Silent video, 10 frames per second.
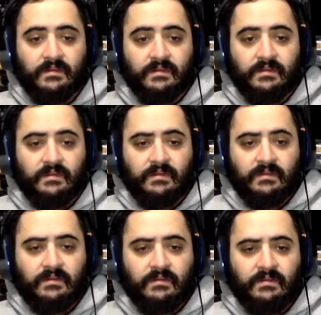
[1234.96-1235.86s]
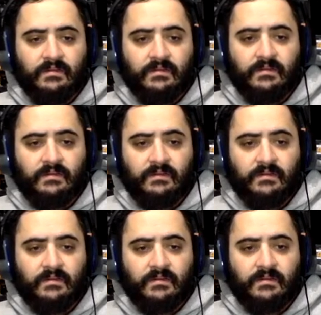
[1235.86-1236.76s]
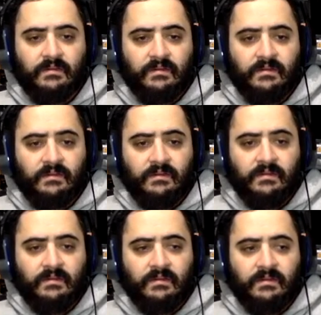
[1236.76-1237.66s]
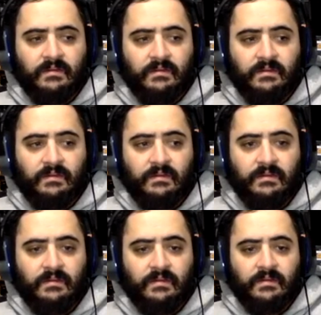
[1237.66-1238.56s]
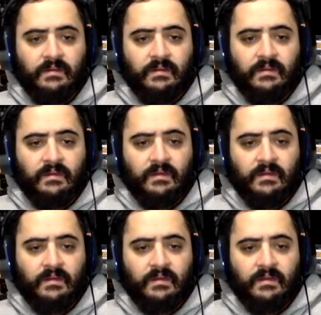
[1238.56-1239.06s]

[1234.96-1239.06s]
The person shown says nothing.